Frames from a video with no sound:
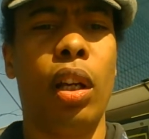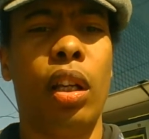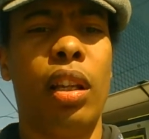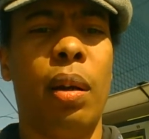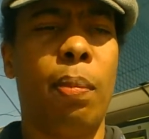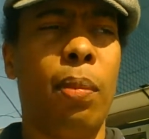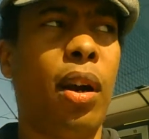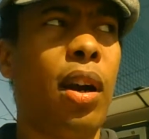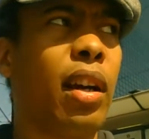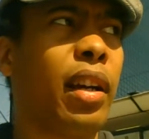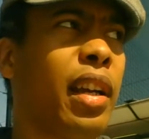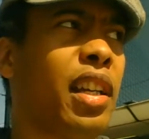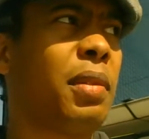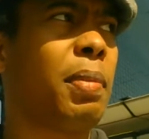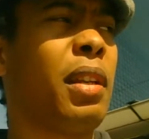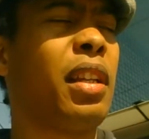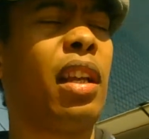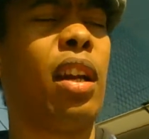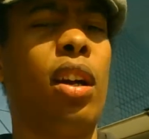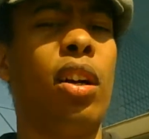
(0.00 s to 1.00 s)
the mark has
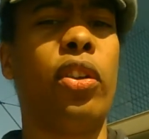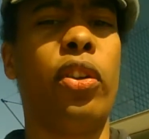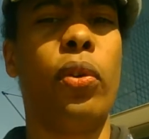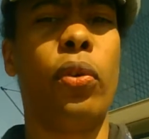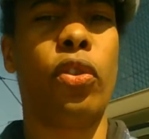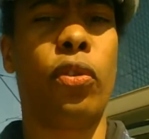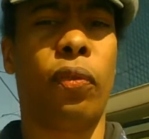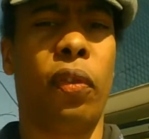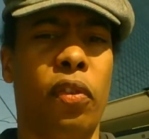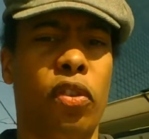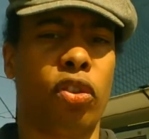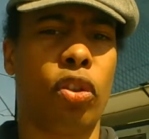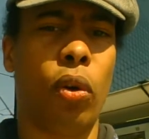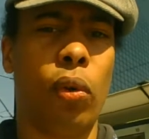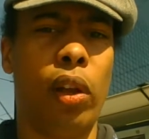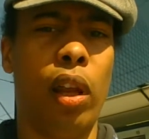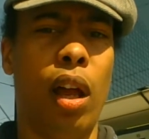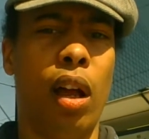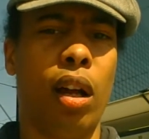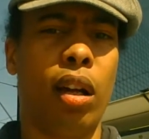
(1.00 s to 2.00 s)
been on you for so
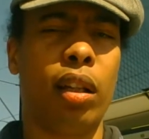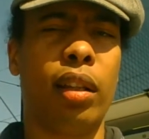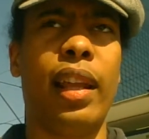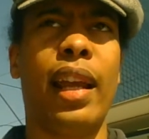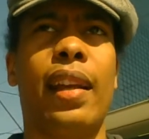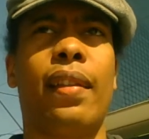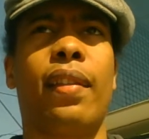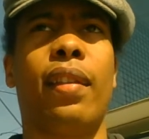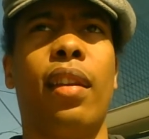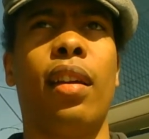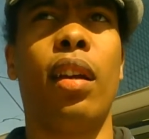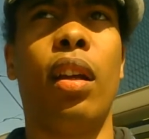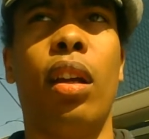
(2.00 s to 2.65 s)
long that